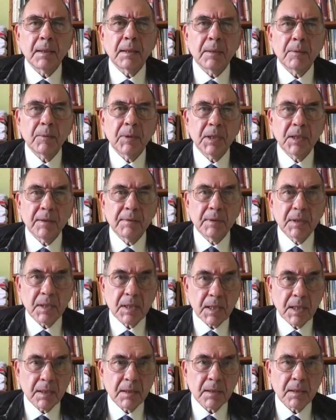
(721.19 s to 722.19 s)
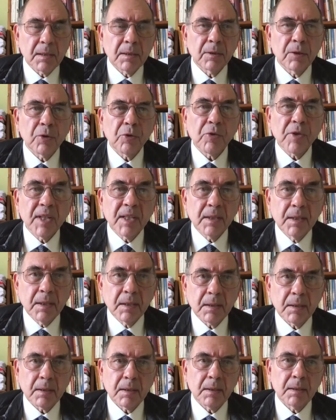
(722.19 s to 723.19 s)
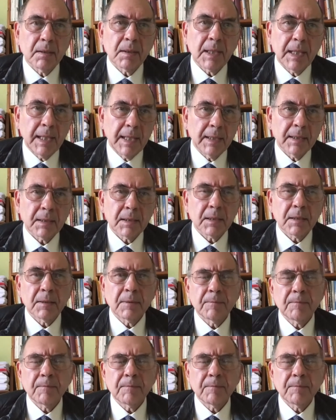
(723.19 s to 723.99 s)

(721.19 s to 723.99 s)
we have discussed in the readings in class,